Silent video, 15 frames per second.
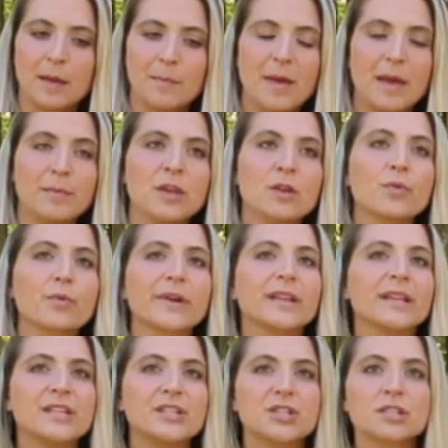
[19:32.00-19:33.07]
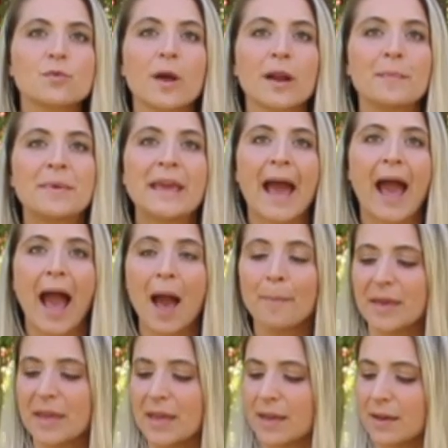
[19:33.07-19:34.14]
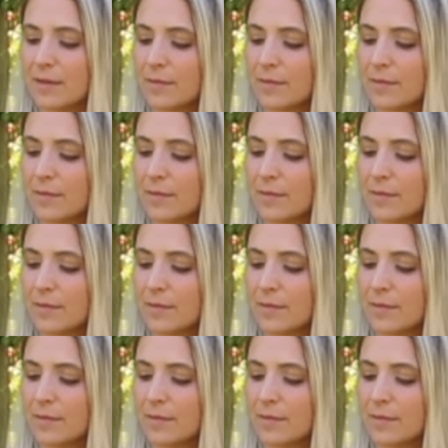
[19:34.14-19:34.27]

Maybe you really just want to be happy.